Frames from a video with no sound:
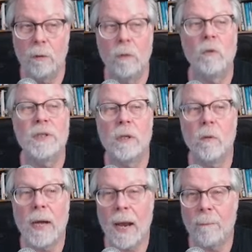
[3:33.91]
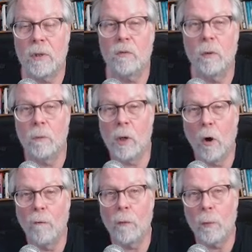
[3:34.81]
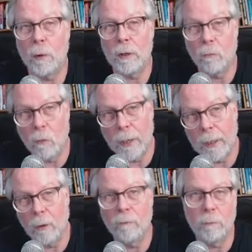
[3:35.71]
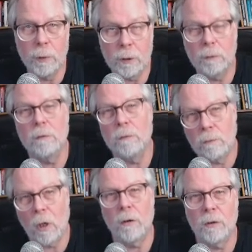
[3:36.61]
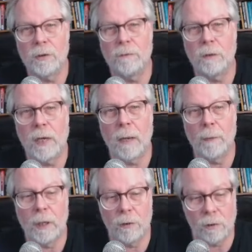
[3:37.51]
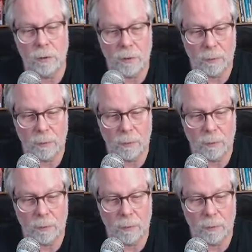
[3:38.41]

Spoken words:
And we see what happens when we overprint red over blue, all those different combinations.